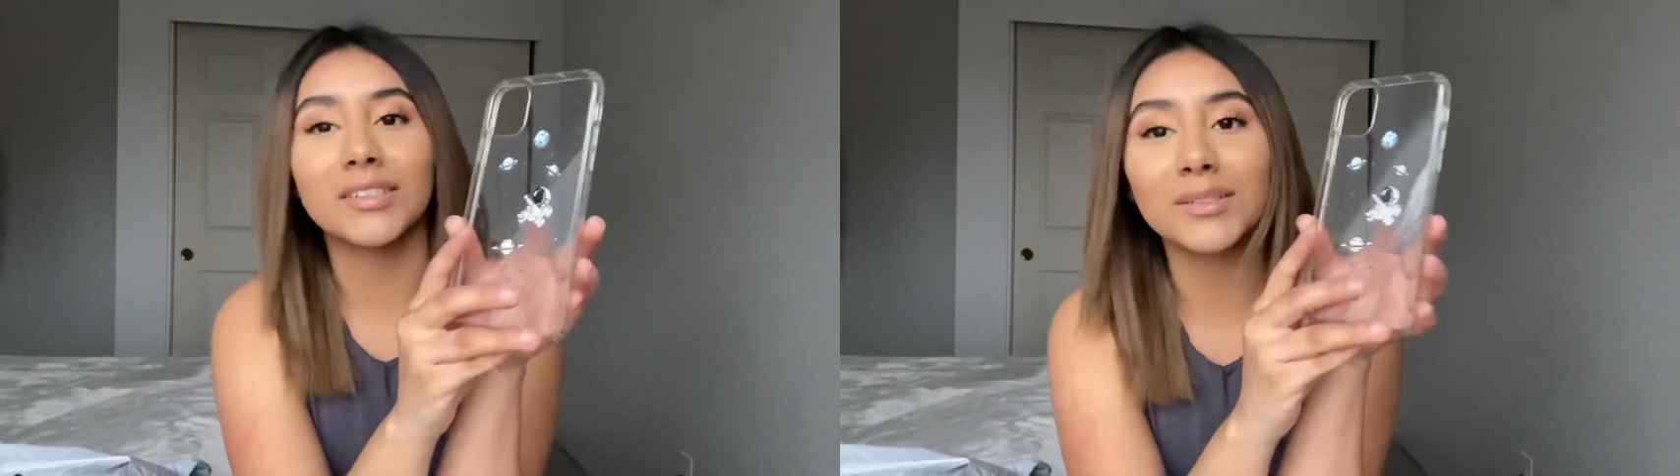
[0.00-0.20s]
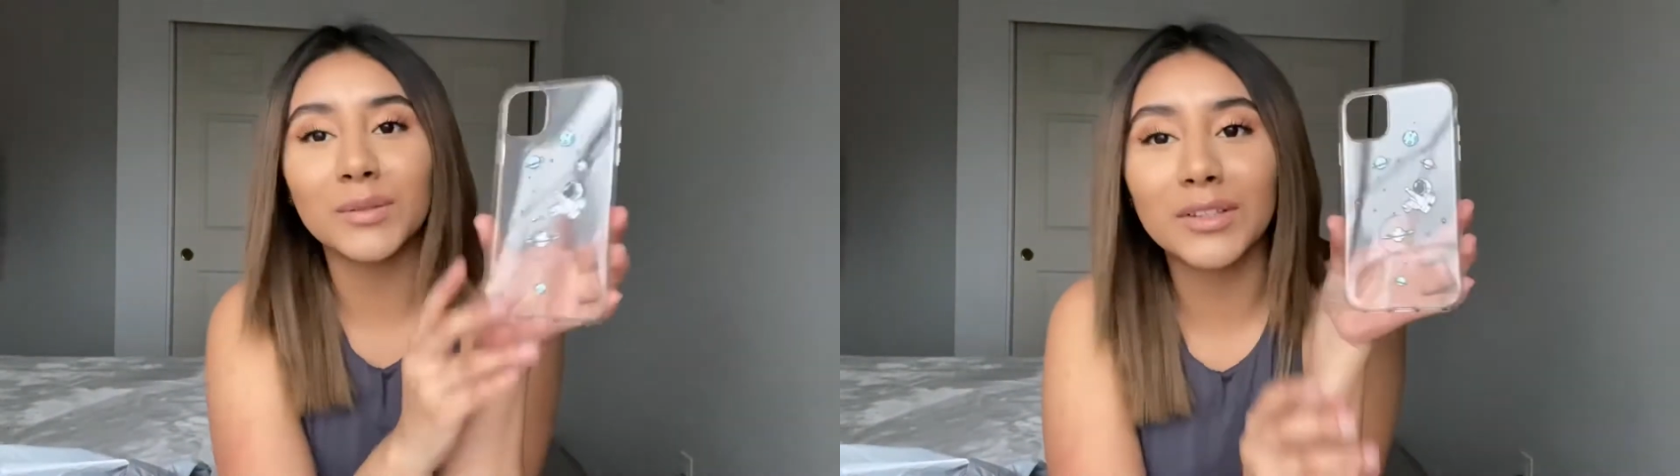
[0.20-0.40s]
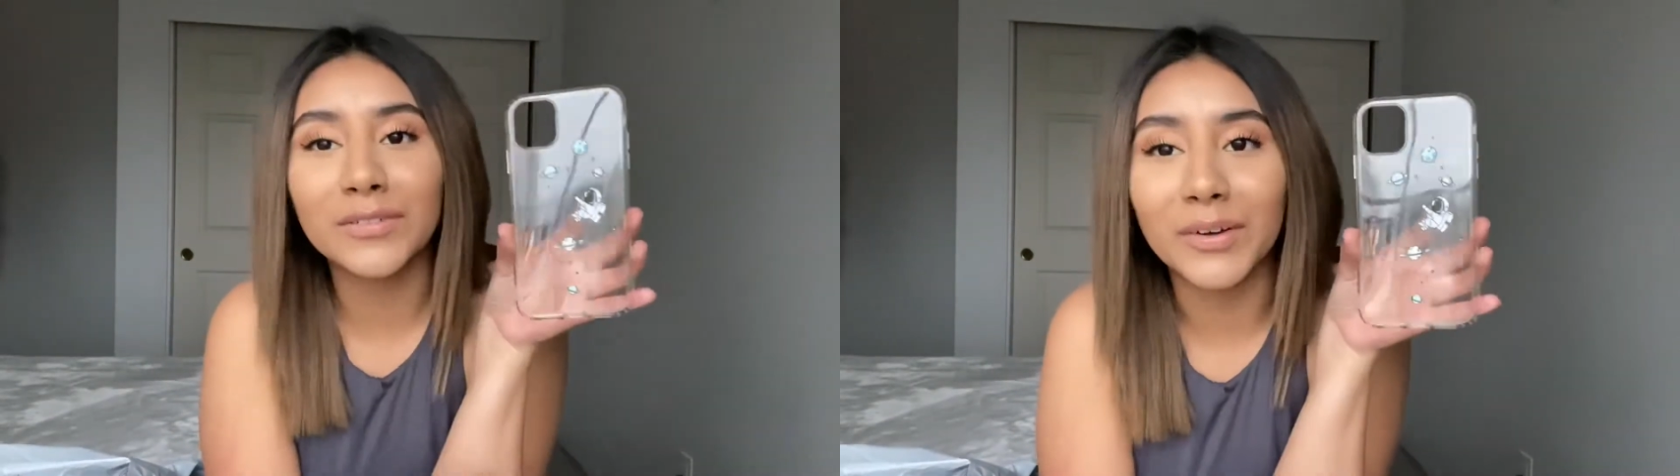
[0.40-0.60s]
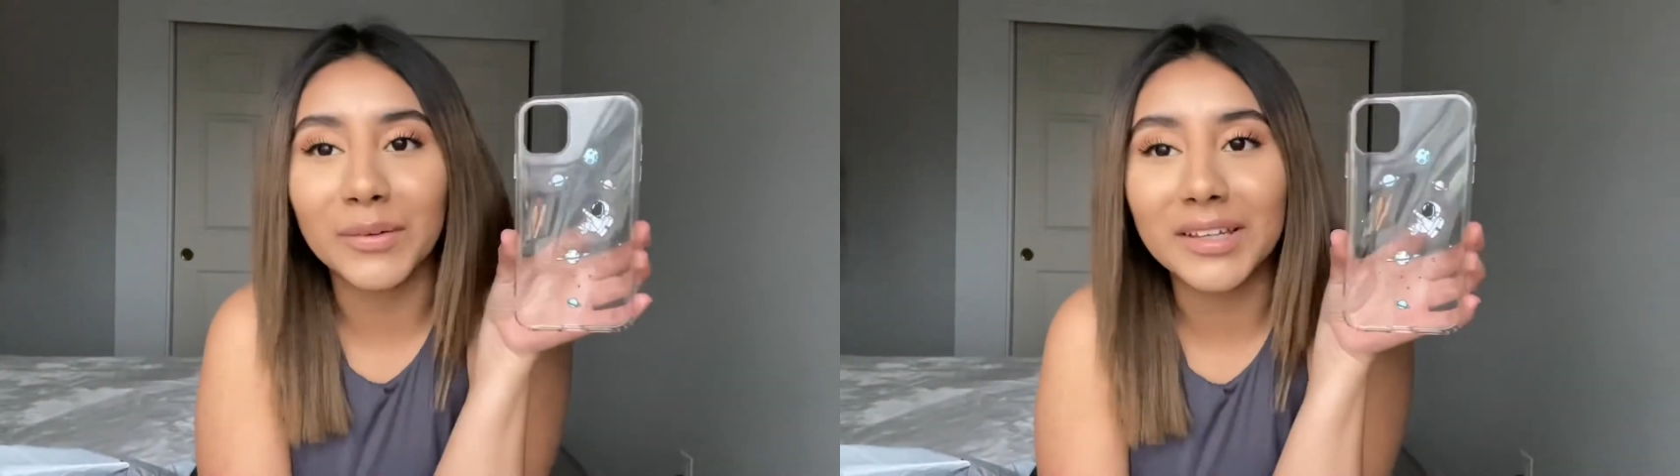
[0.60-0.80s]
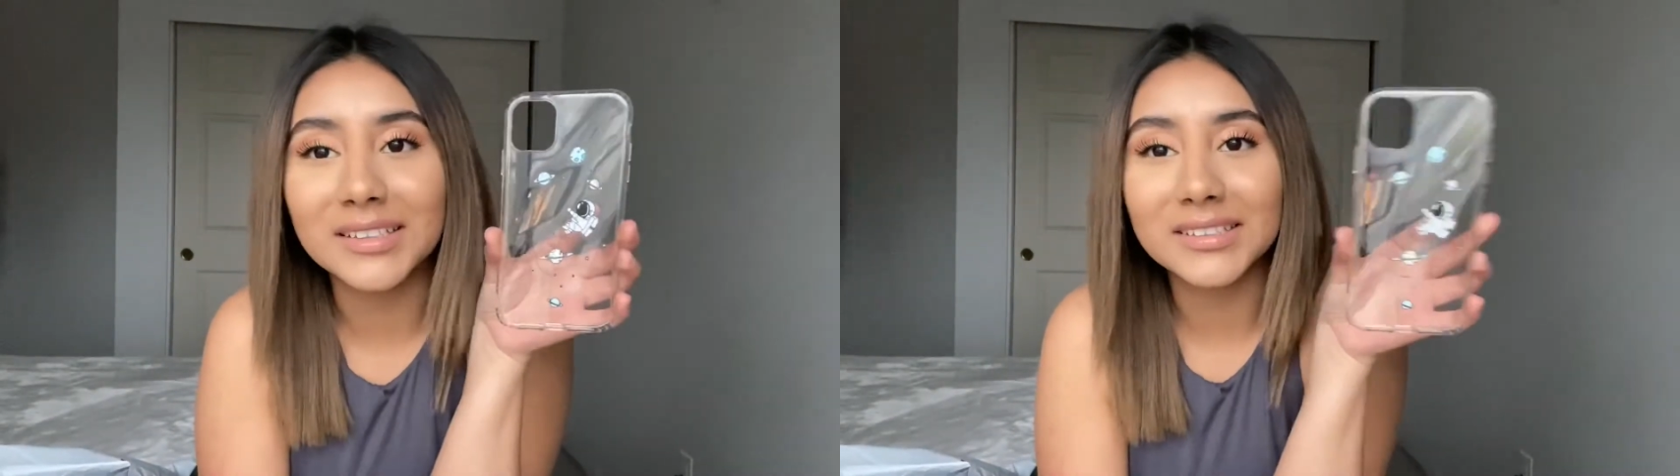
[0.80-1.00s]
is what the
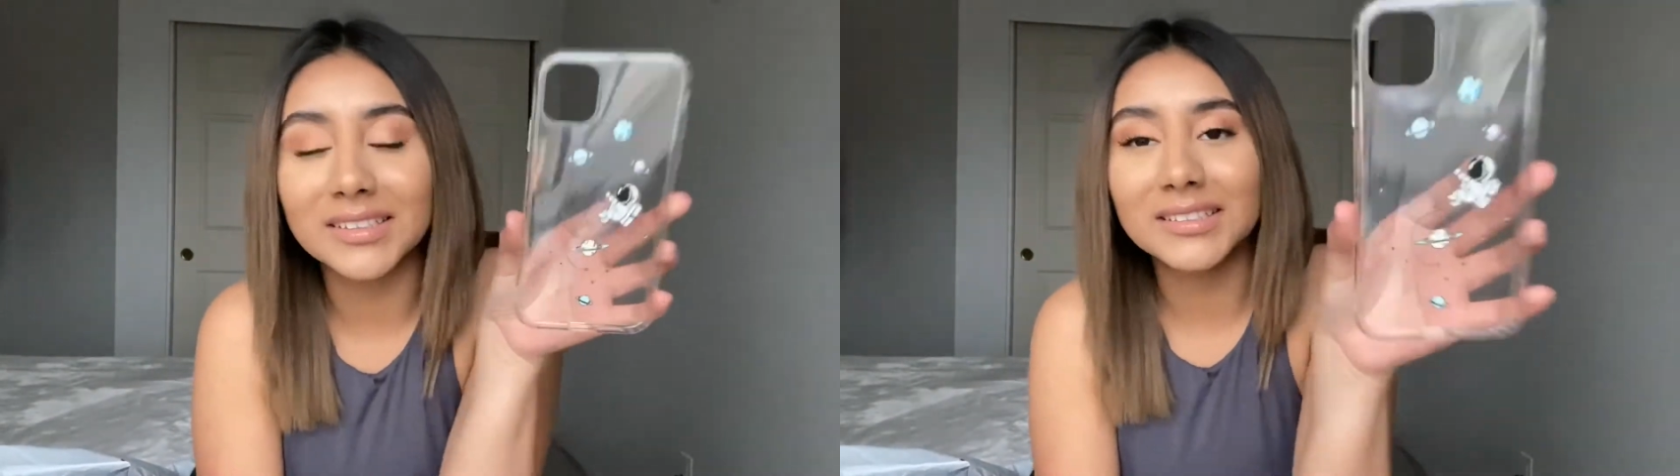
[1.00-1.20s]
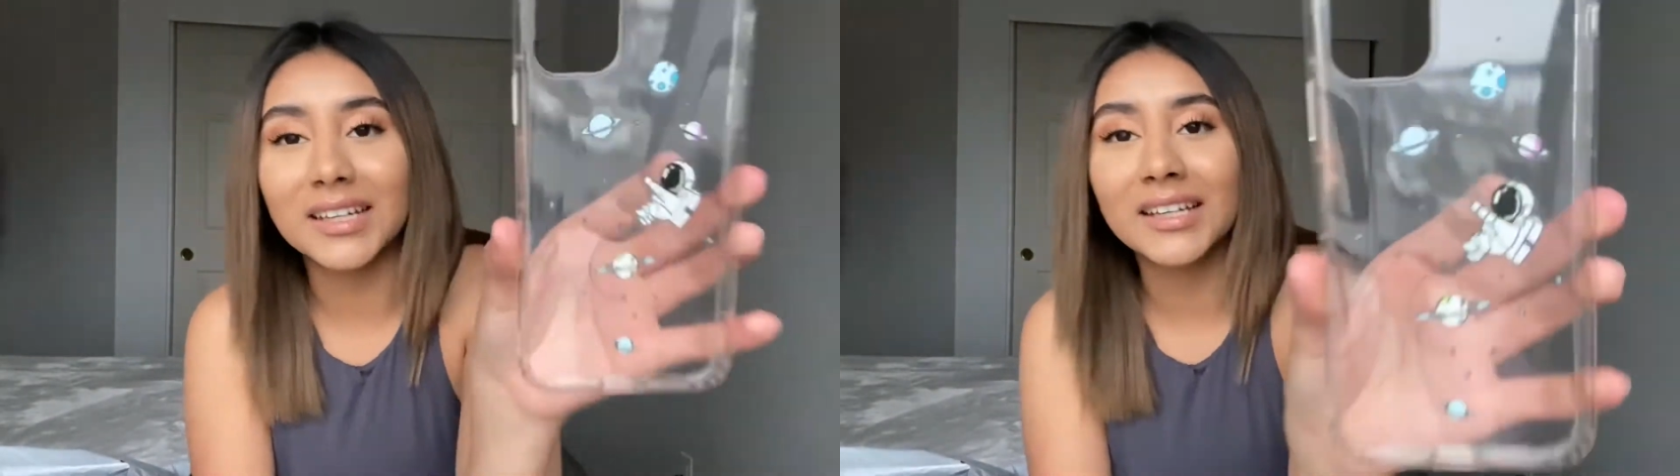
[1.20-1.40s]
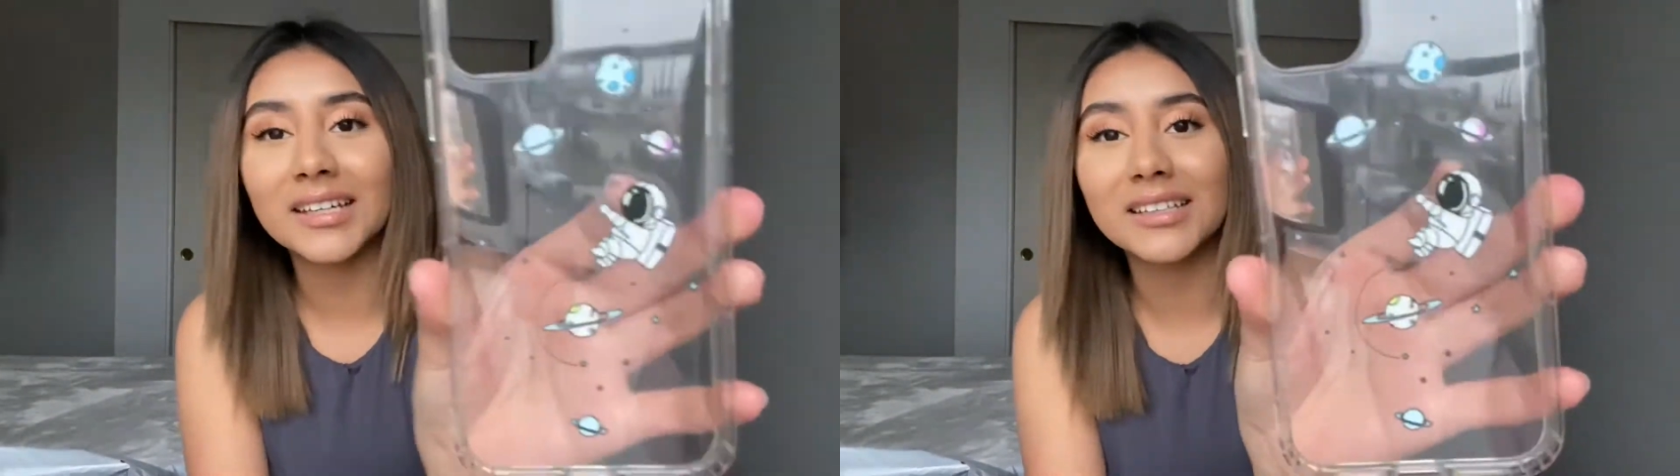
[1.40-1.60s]
phone case looks like.